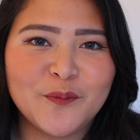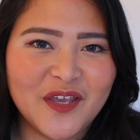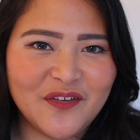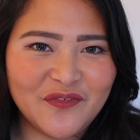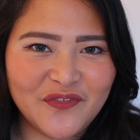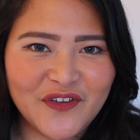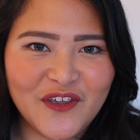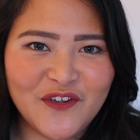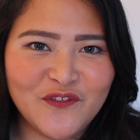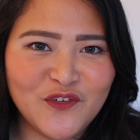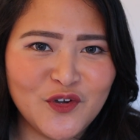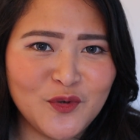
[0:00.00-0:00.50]
My
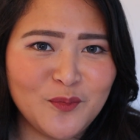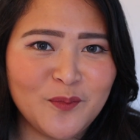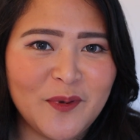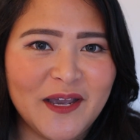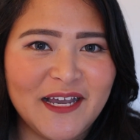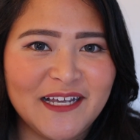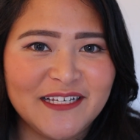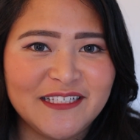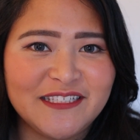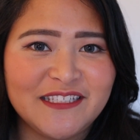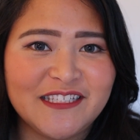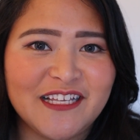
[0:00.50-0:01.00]
favorite
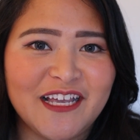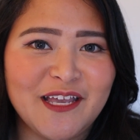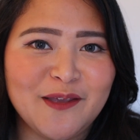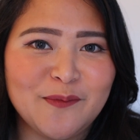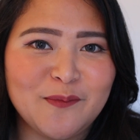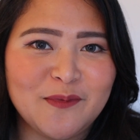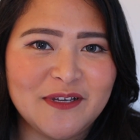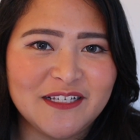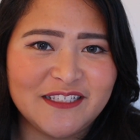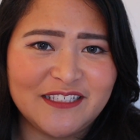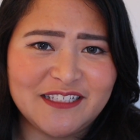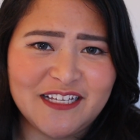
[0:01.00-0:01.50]

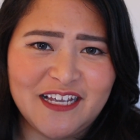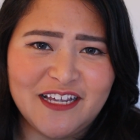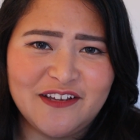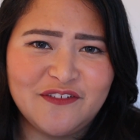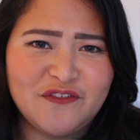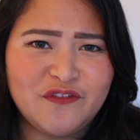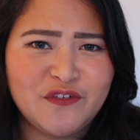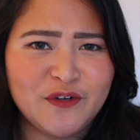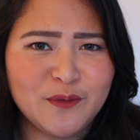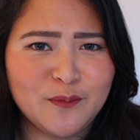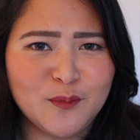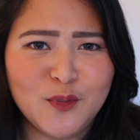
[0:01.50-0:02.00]
pastime
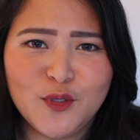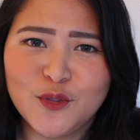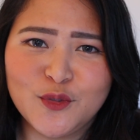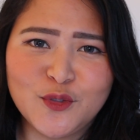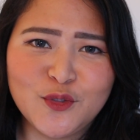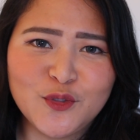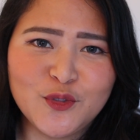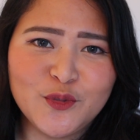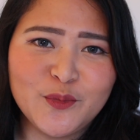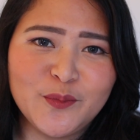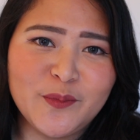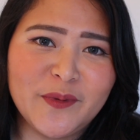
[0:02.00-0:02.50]
aside from
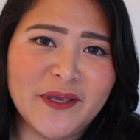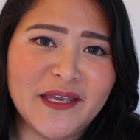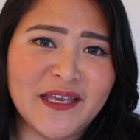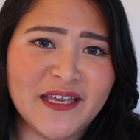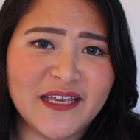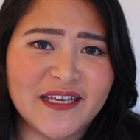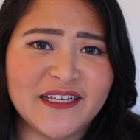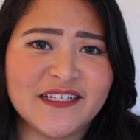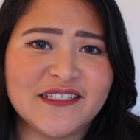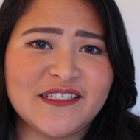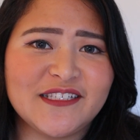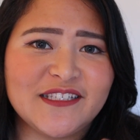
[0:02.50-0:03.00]
YouTube
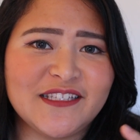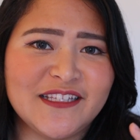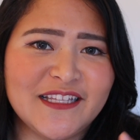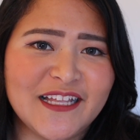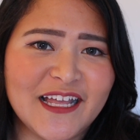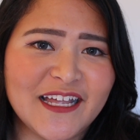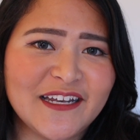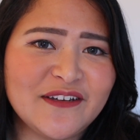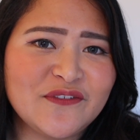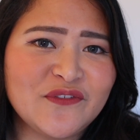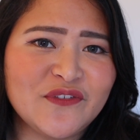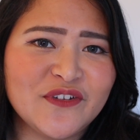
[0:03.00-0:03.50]
is
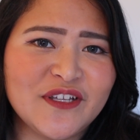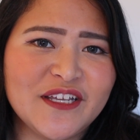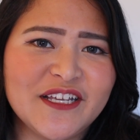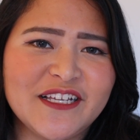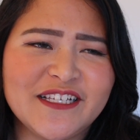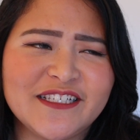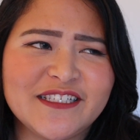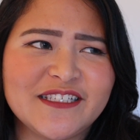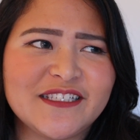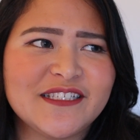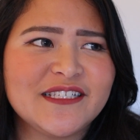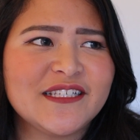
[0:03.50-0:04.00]

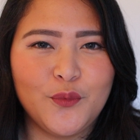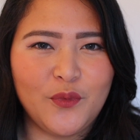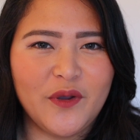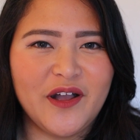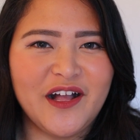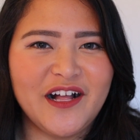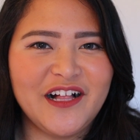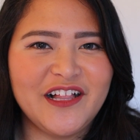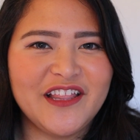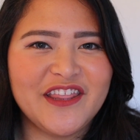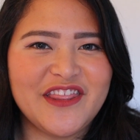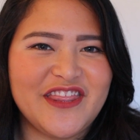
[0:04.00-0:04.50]
Netflix.
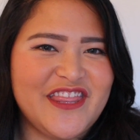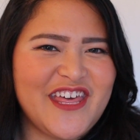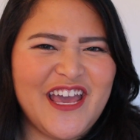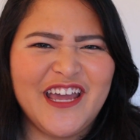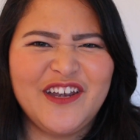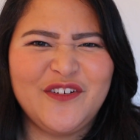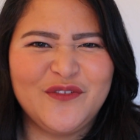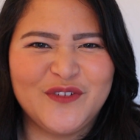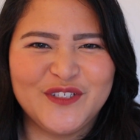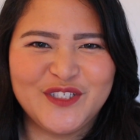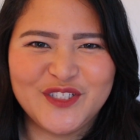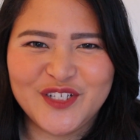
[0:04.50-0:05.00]
Well,
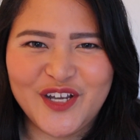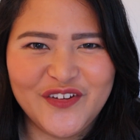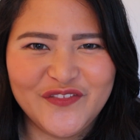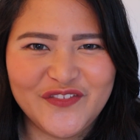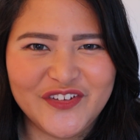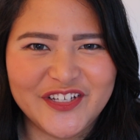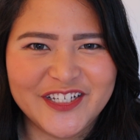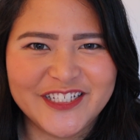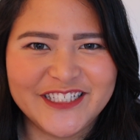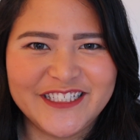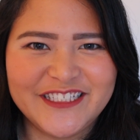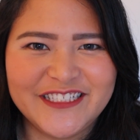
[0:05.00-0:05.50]
that was
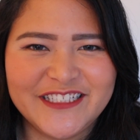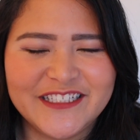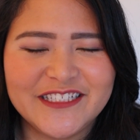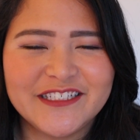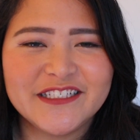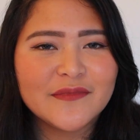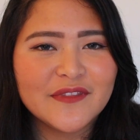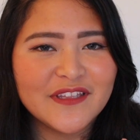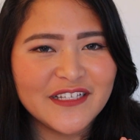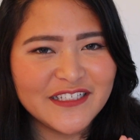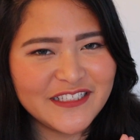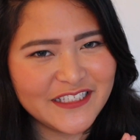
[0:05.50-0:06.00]
obvious.
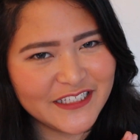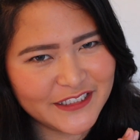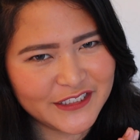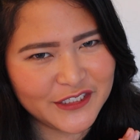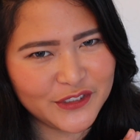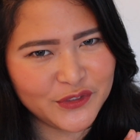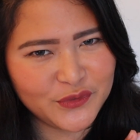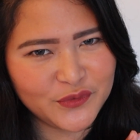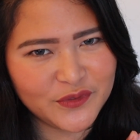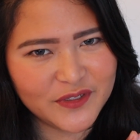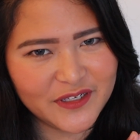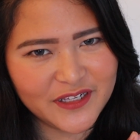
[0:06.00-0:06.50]
This
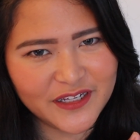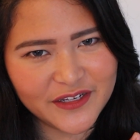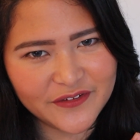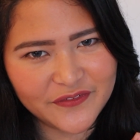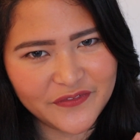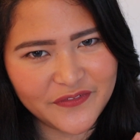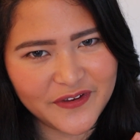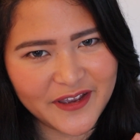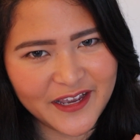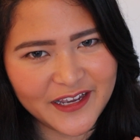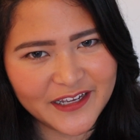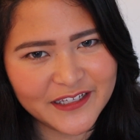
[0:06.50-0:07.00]
isn't really a
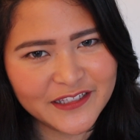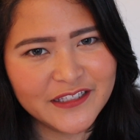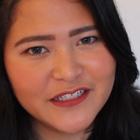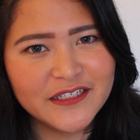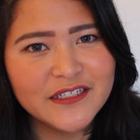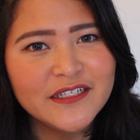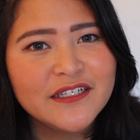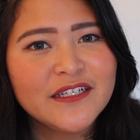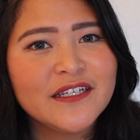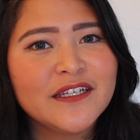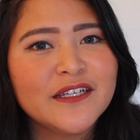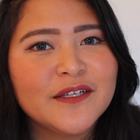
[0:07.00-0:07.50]
fact,
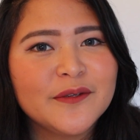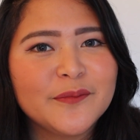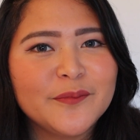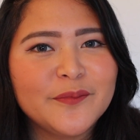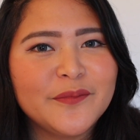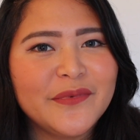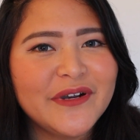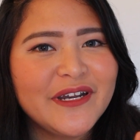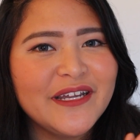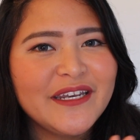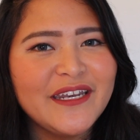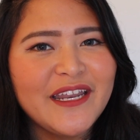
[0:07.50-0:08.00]

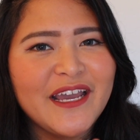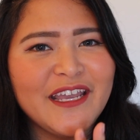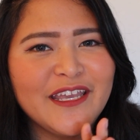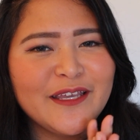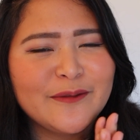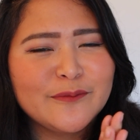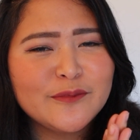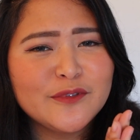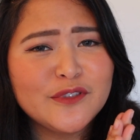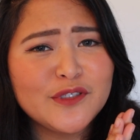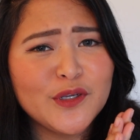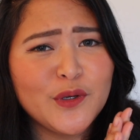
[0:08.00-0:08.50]
but I
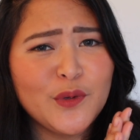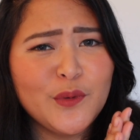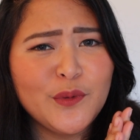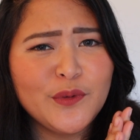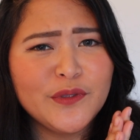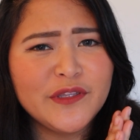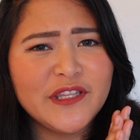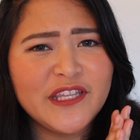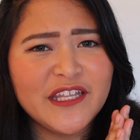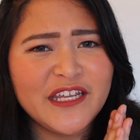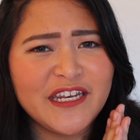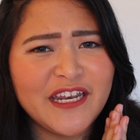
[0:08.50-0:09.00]
am
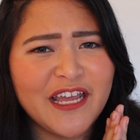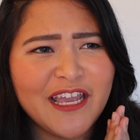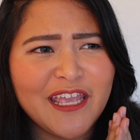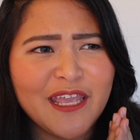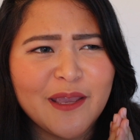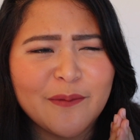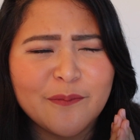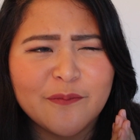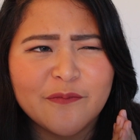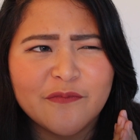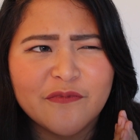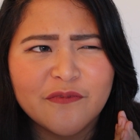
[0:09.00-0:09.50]
told that I
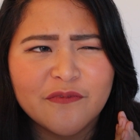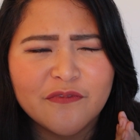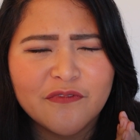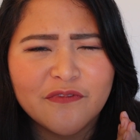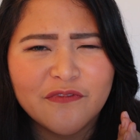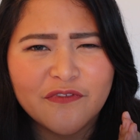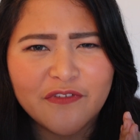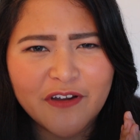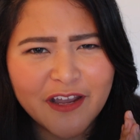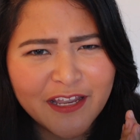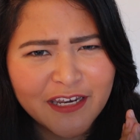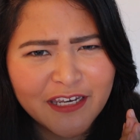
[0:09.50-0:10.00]
am
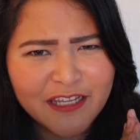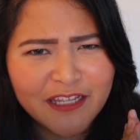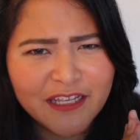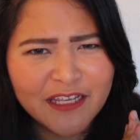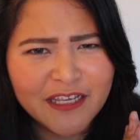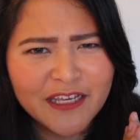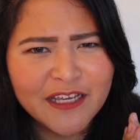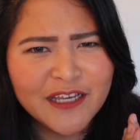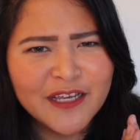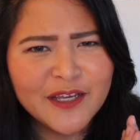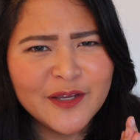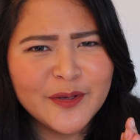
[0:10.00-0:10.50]
funny,